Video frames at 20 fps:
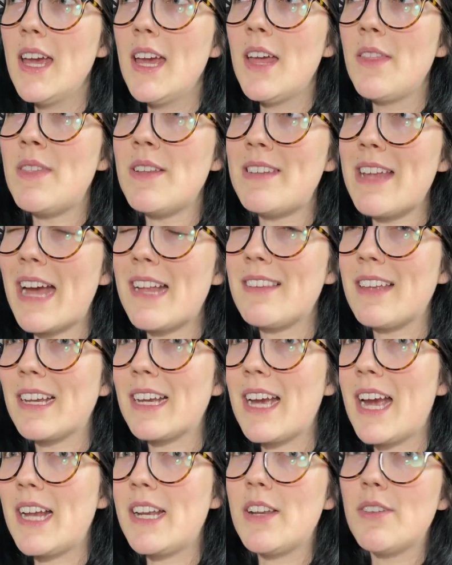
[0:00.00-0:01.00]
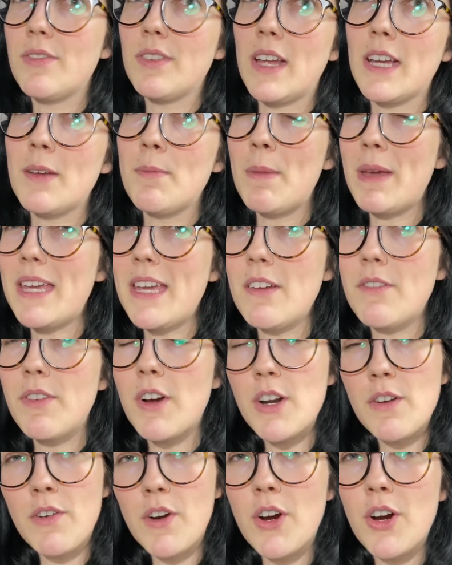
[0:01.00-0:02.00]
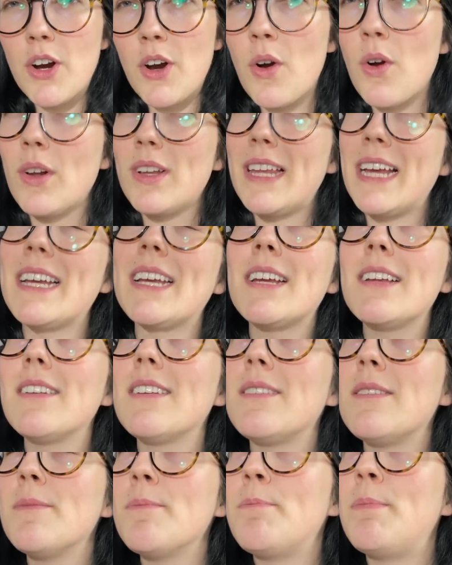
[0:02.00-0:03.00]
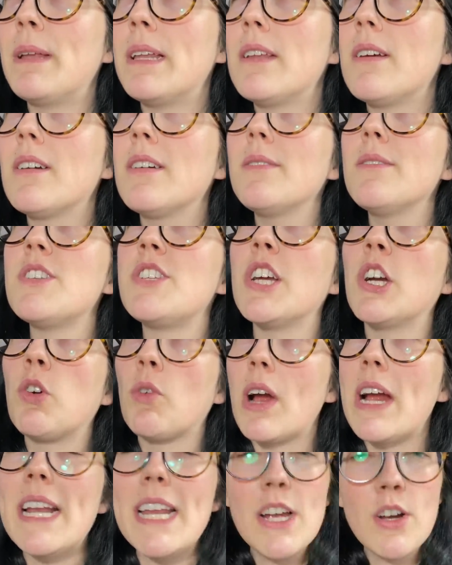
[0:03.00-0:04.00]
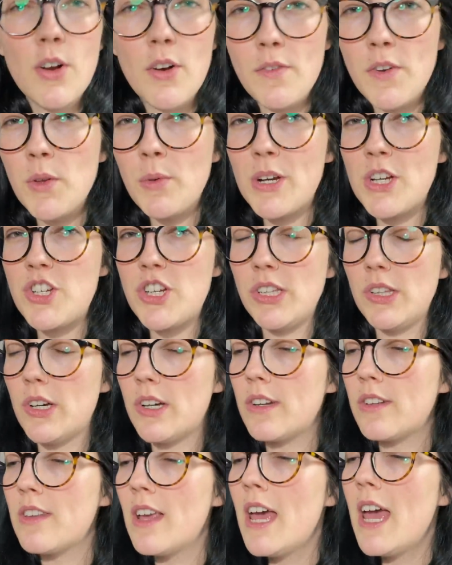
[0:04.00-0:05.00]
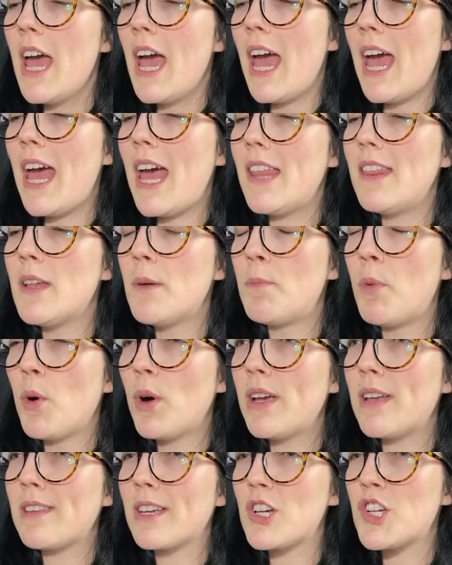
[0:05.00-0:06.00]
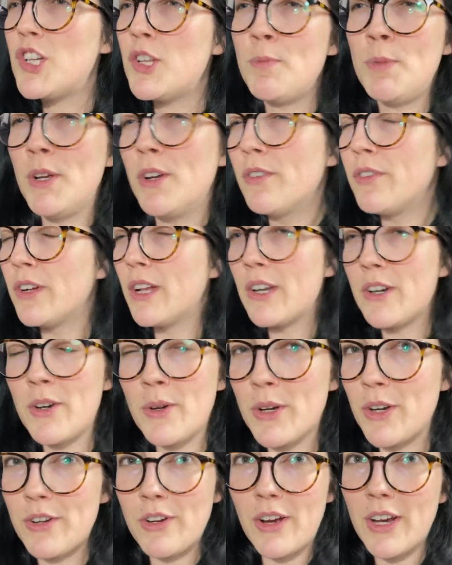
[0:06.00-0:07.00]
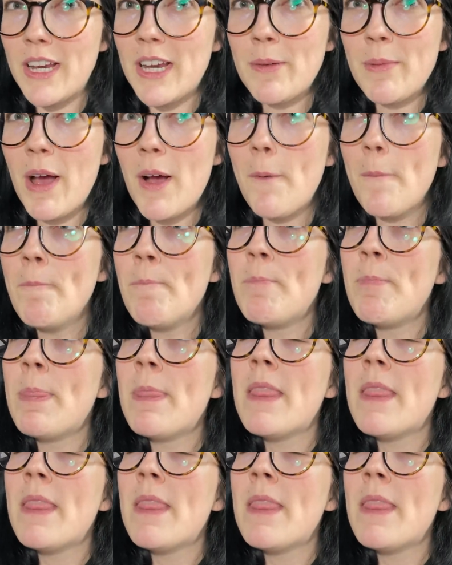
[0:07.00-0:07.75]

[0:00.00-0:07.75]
the dad's like kind of like making fun of her or like degrading her for the way she looks, and the boy is like, she's beautiful, I don't know what you're talking about.